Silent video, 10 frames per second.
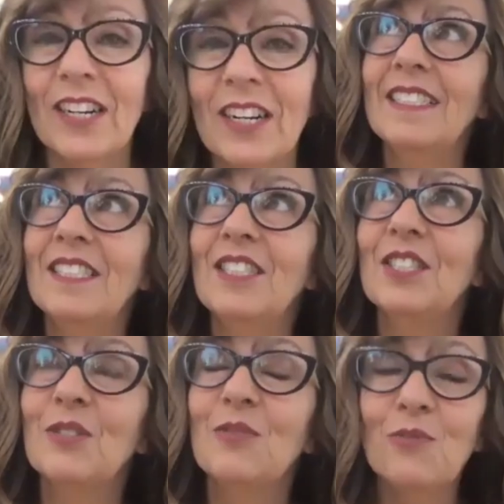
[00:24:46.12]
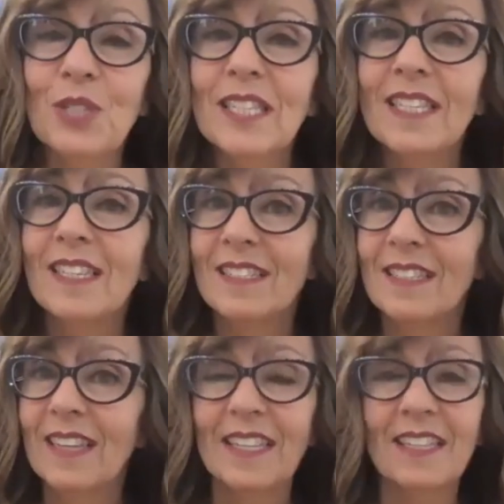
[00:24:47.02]
it's just really
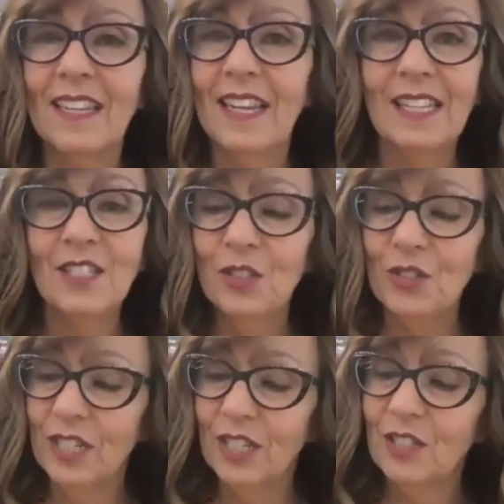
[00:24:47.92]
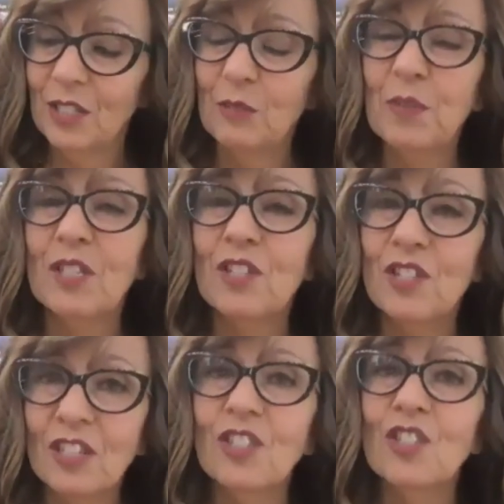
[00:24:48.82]
exciting. The last two years, there's been
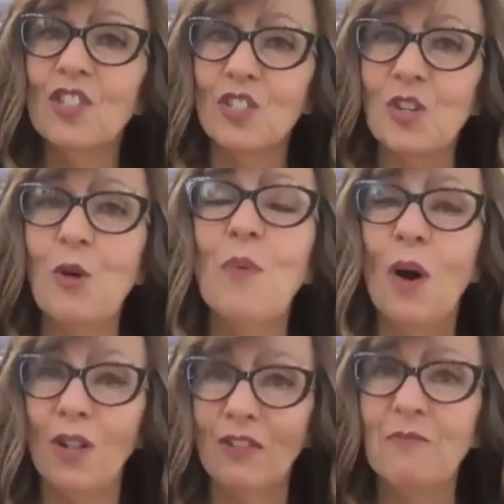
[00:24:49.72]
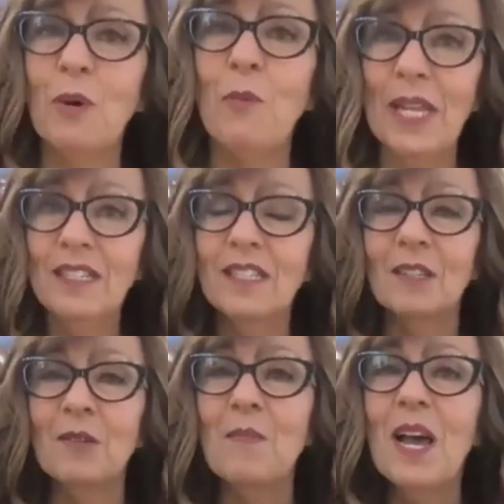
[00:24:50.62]
such a snowball of
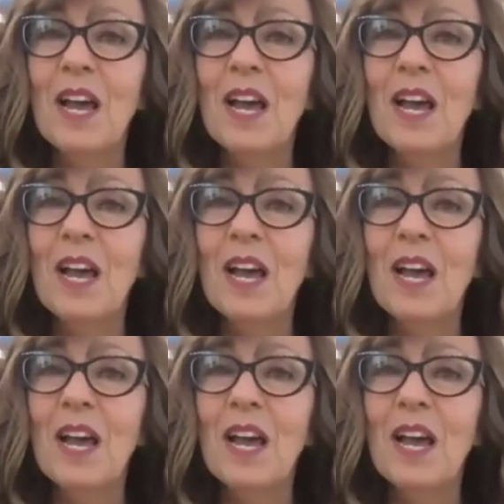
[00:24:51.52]
momentum